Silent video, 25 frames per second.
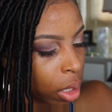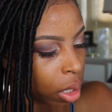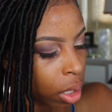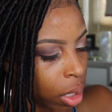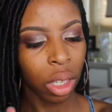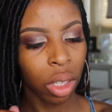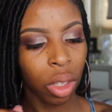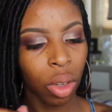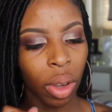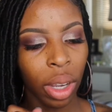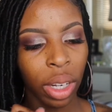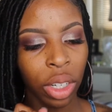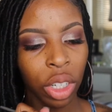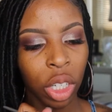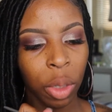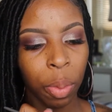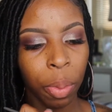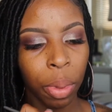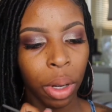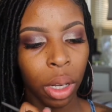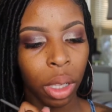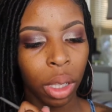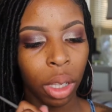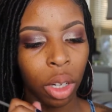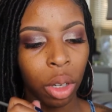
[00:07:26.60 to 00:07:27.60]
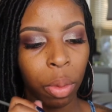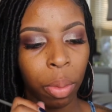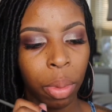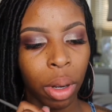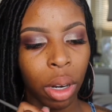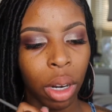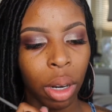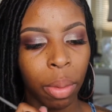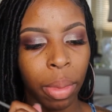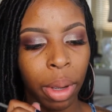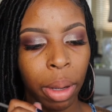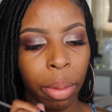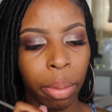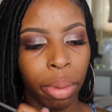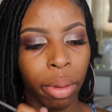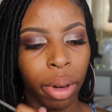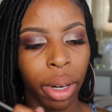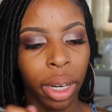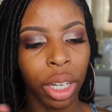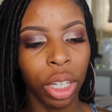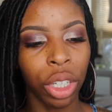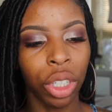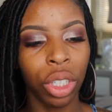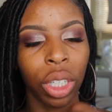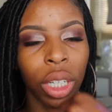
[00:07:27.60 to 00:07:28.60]
So I just put a little bit on my
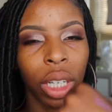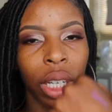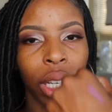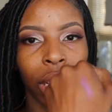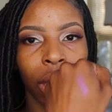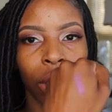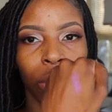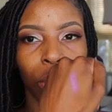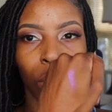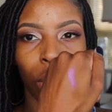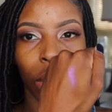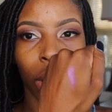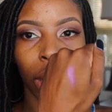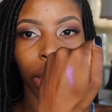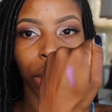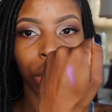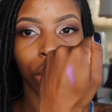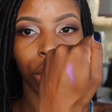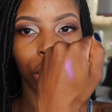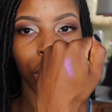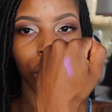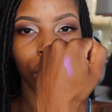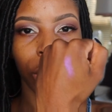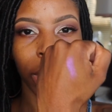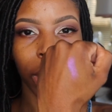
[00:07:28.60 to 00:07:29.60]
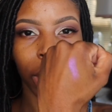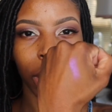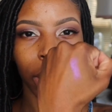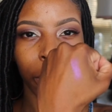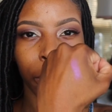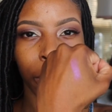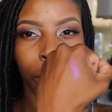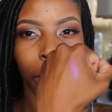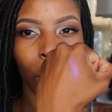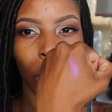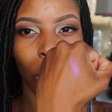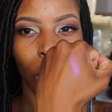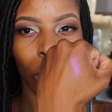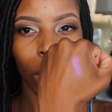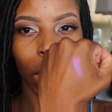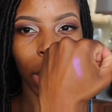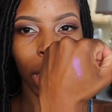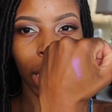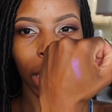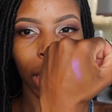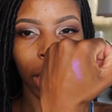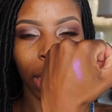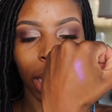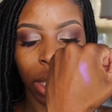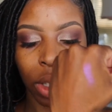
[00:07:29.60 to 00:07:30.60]
brush, and well, I just try to dip in a whole
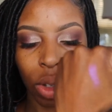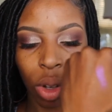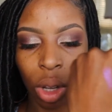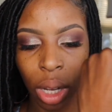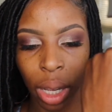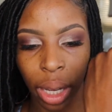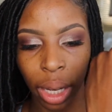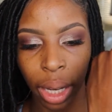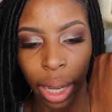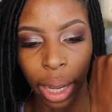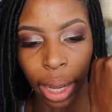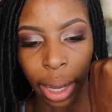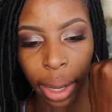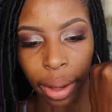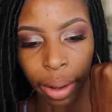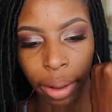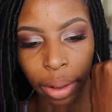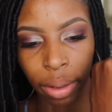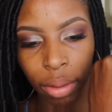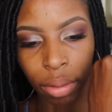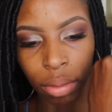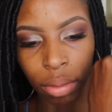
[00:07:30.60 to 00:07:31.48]
lot, and that's all I got.